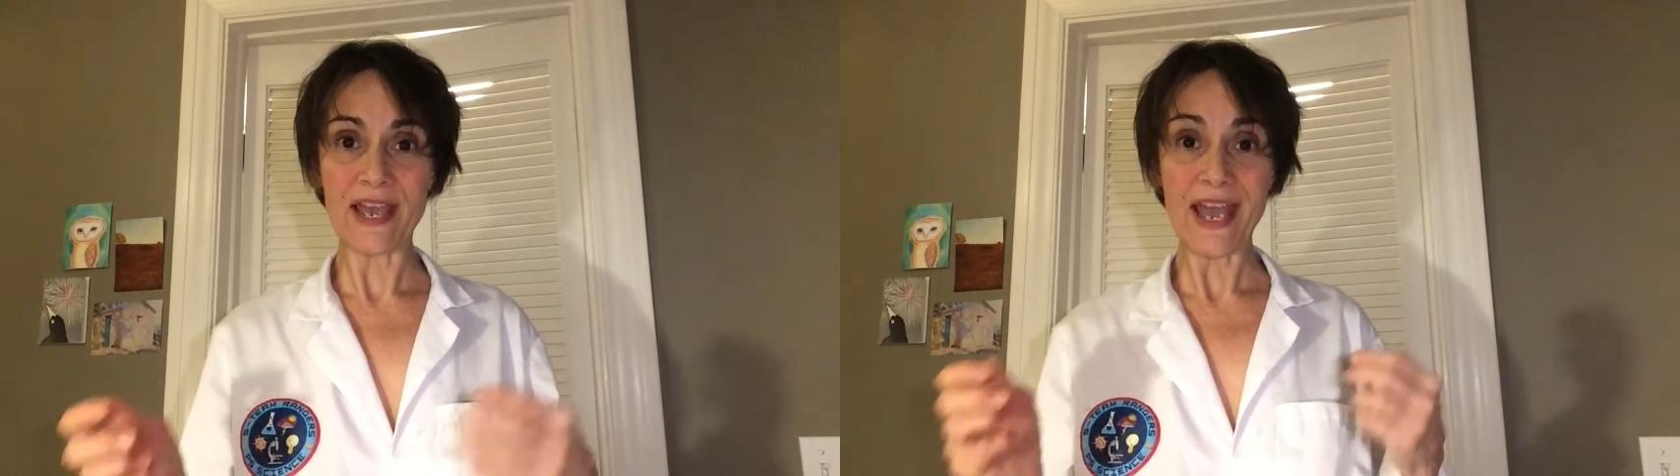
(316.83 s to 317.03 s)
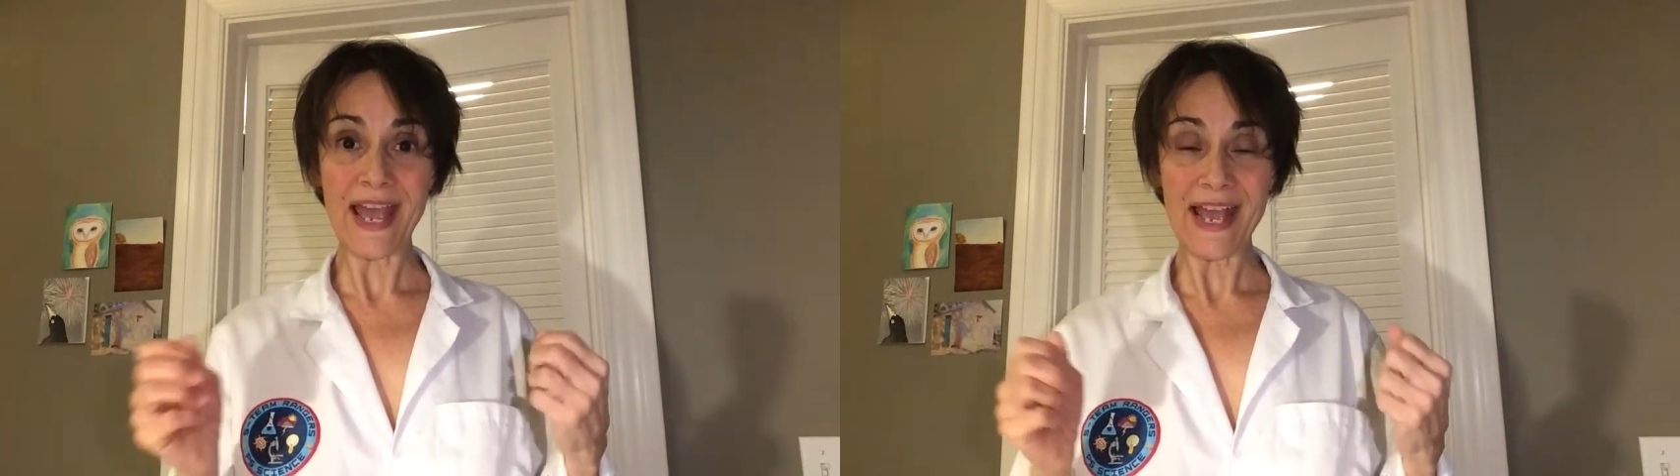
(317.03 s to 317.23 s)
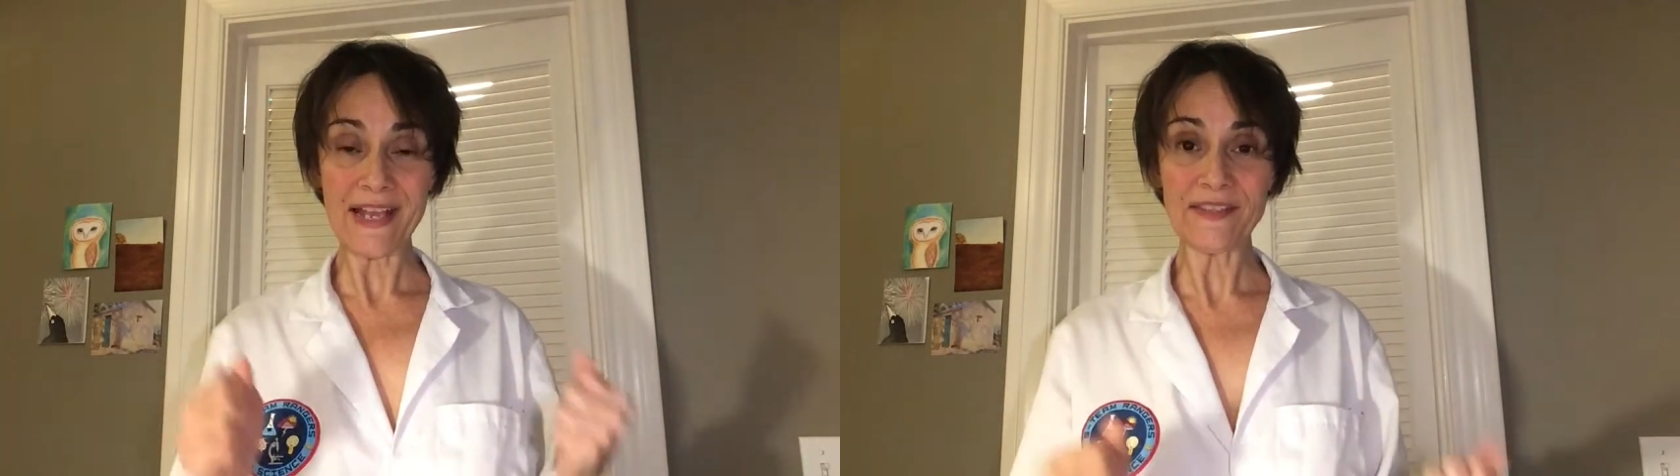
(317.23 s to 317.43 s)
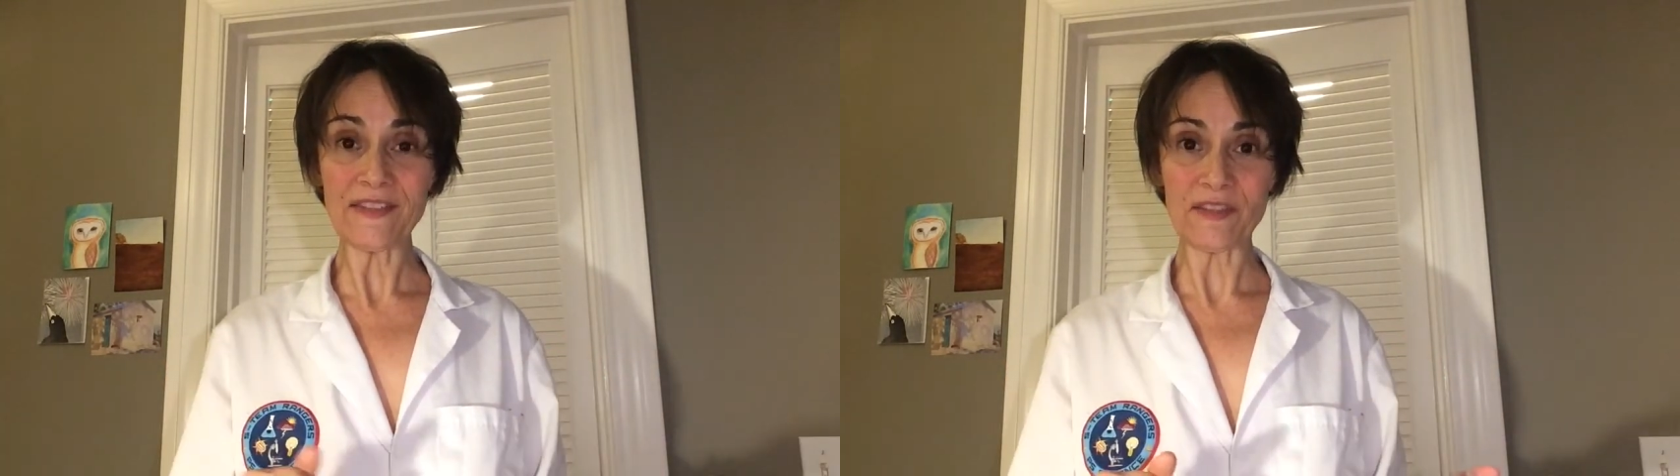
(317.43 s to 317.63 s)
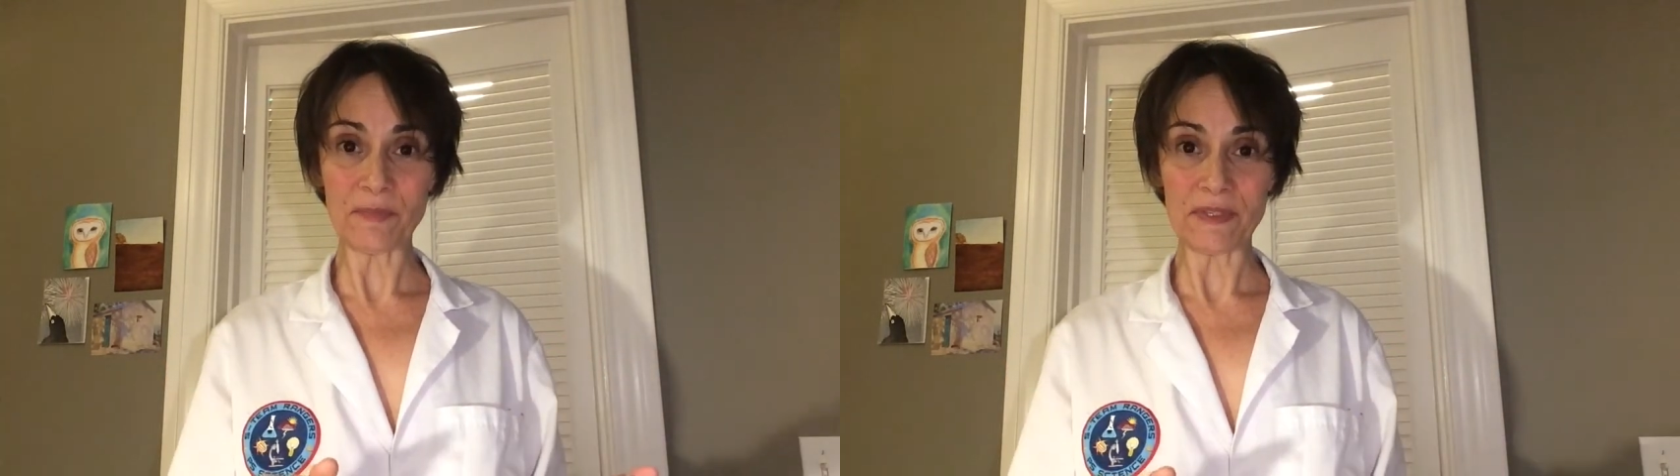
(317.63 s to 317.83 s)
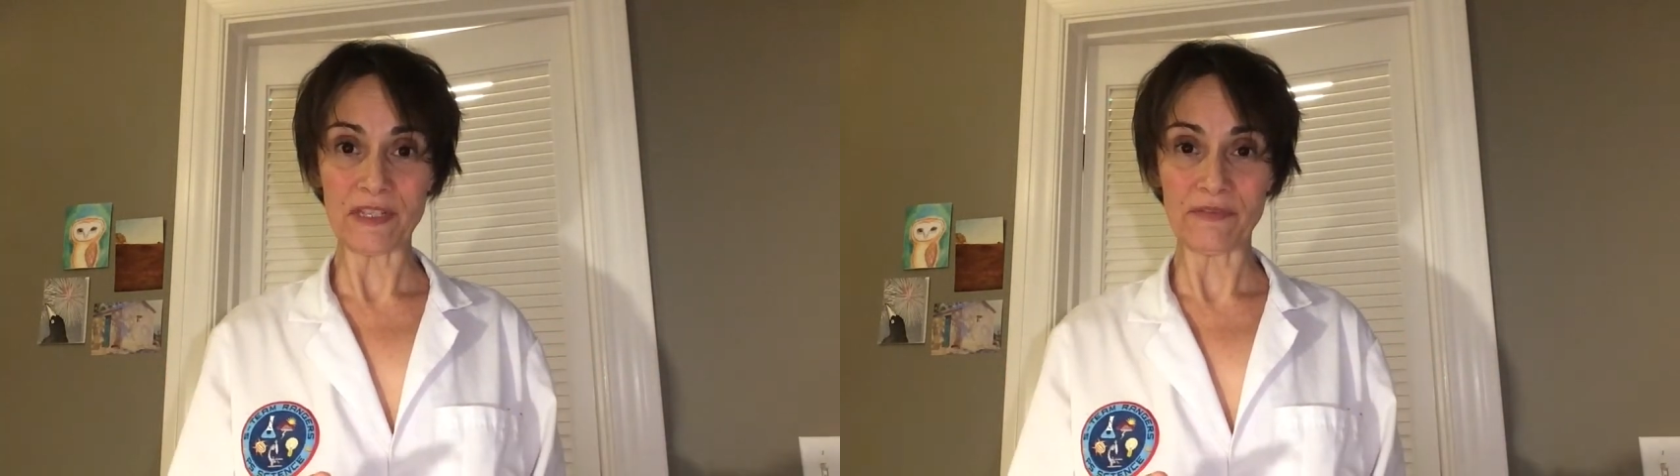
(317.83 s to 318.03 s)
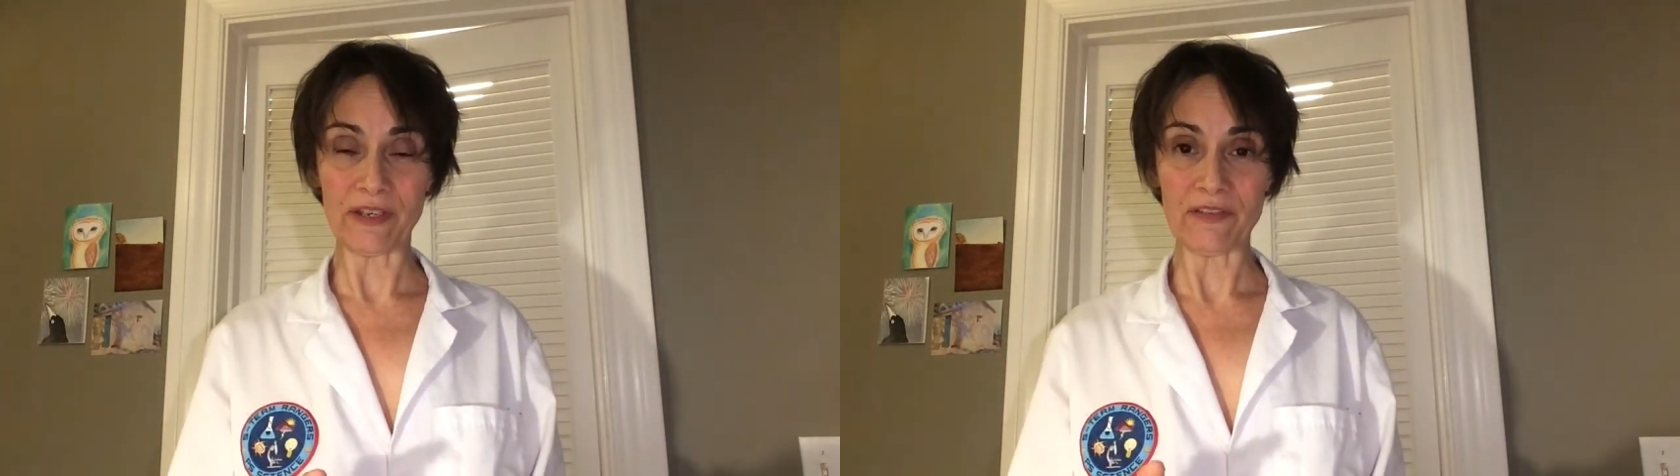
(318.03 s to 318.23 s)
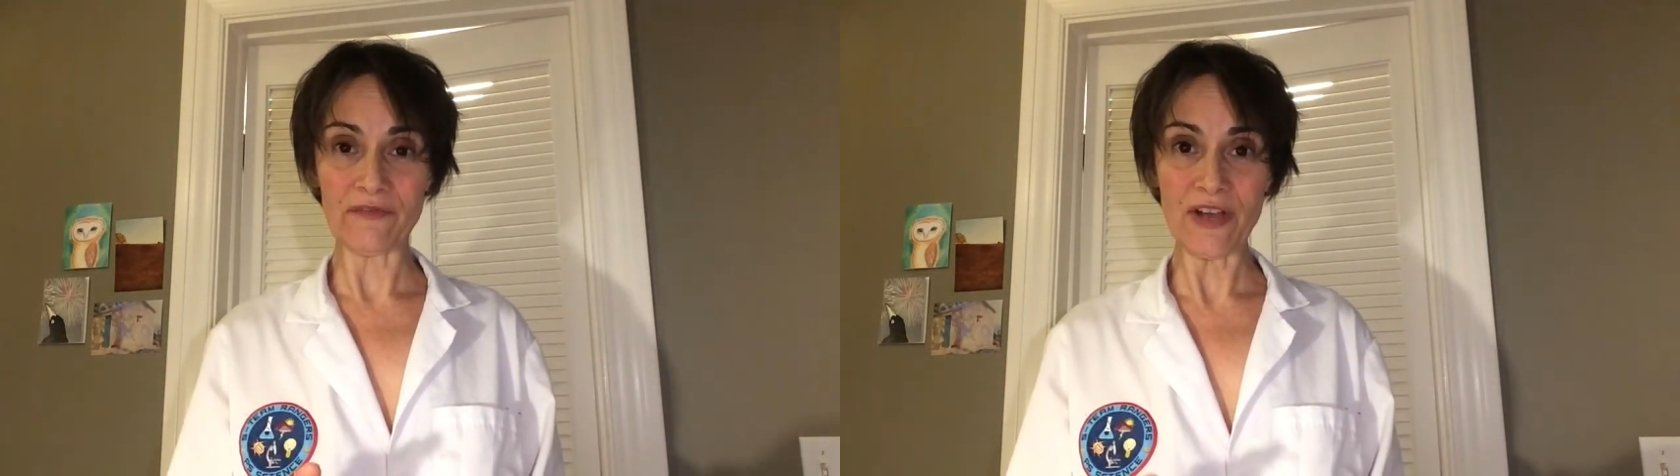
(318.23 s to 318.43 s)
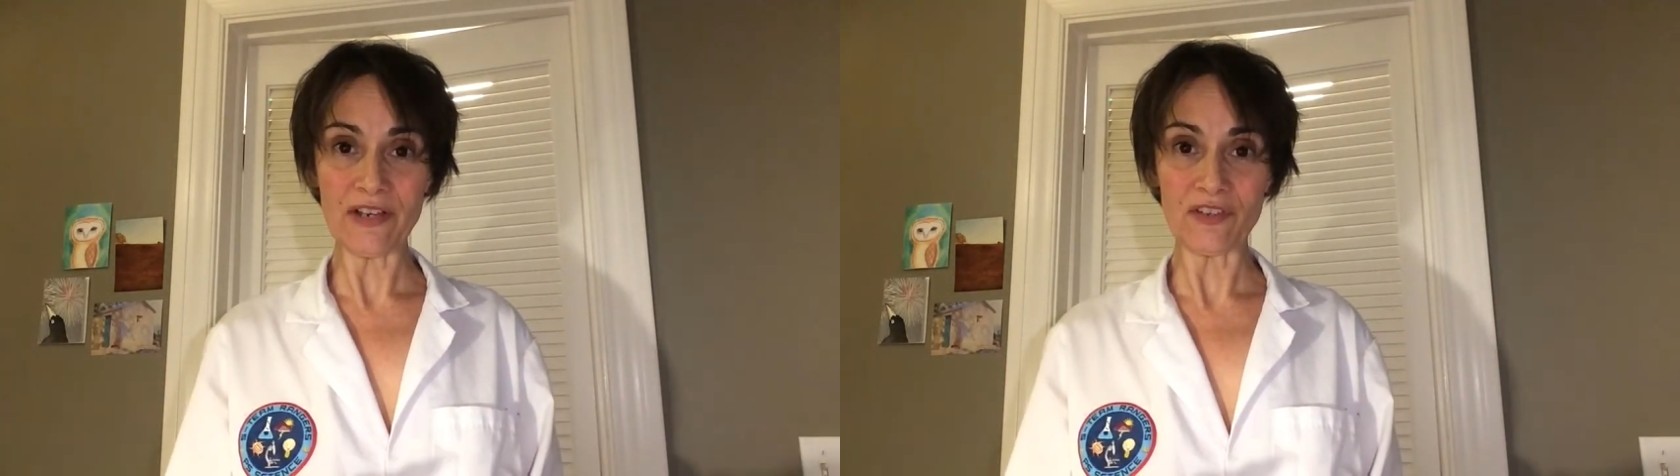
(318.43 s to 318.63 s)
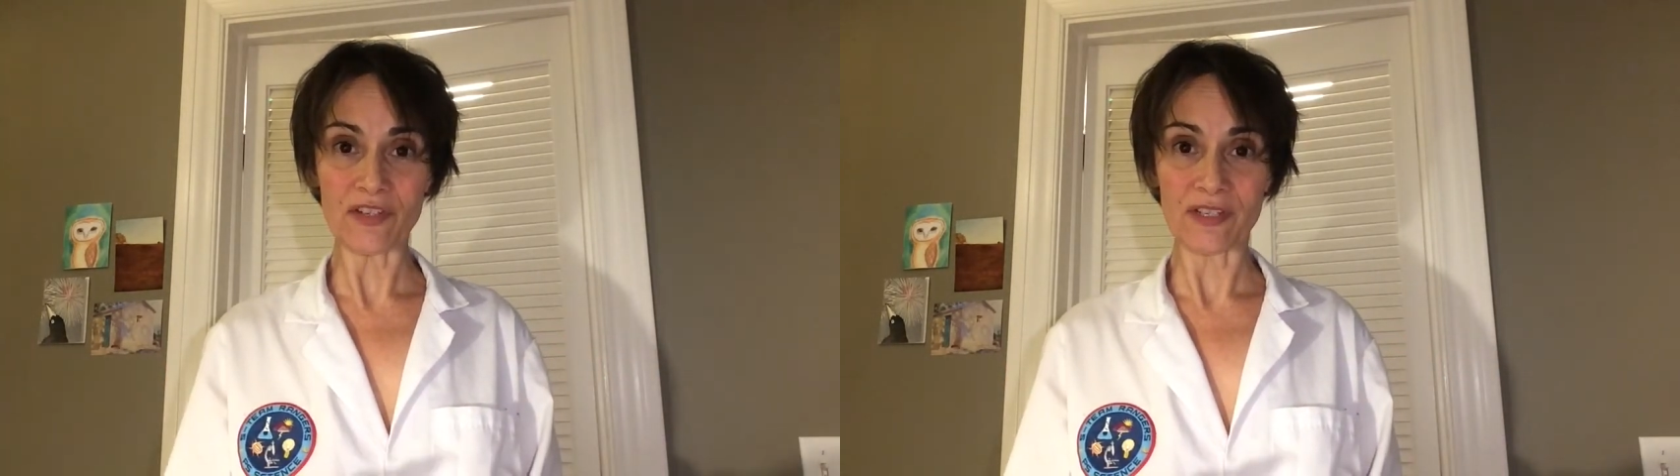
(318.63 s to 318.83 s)
has a specific
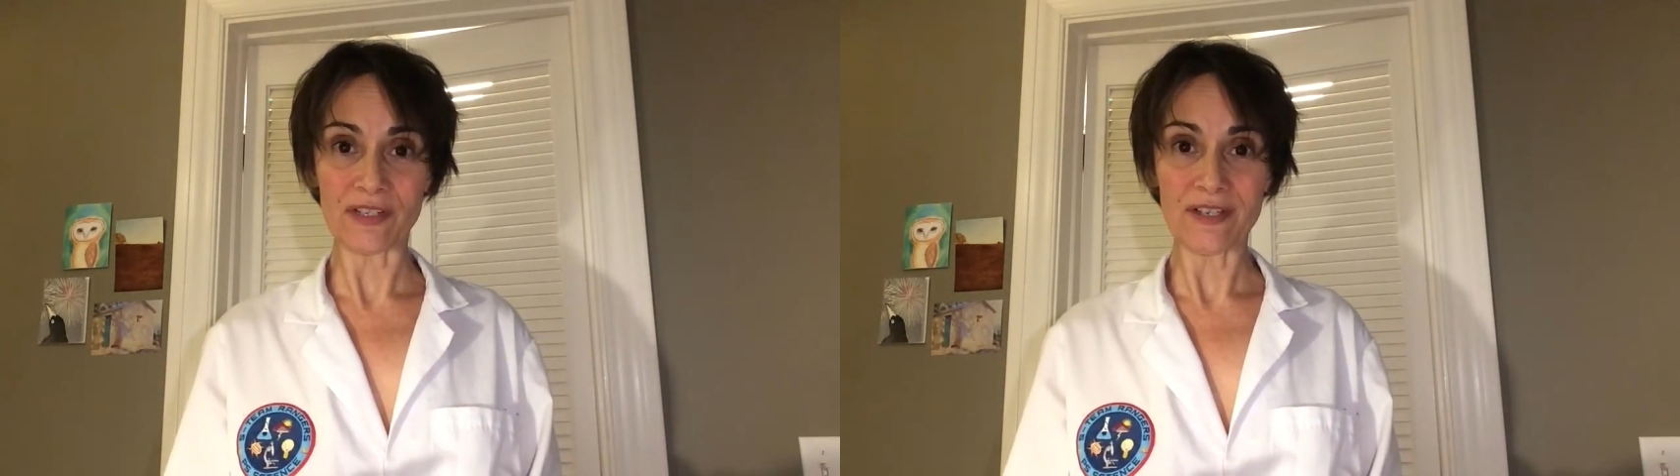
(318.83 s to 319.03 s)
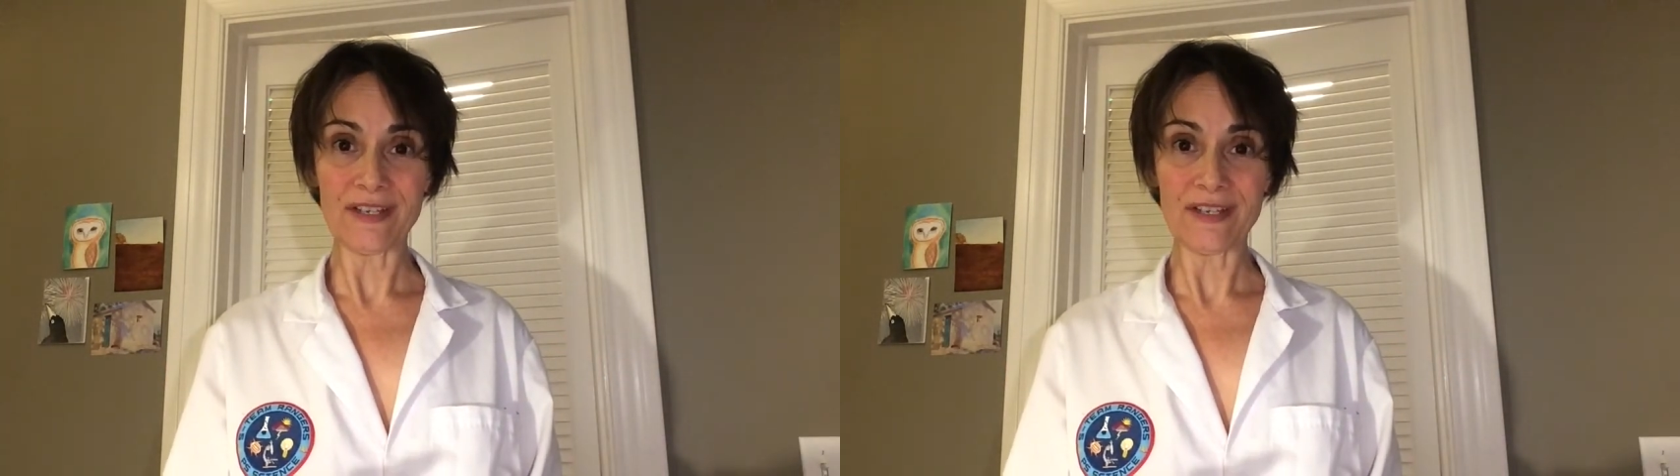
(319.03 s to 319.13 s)
function.